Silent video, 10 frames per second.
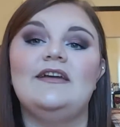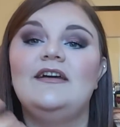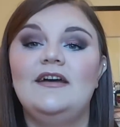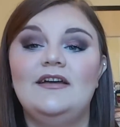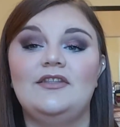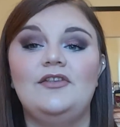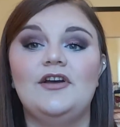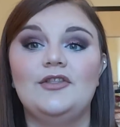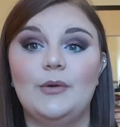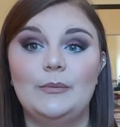and then the
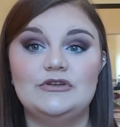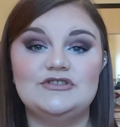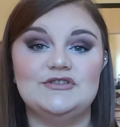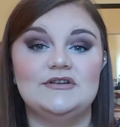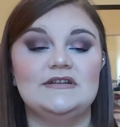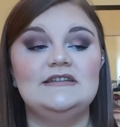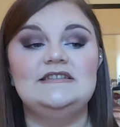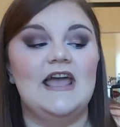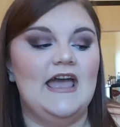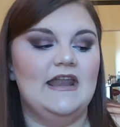other one would just look
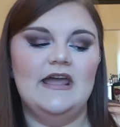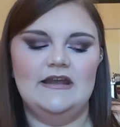dead.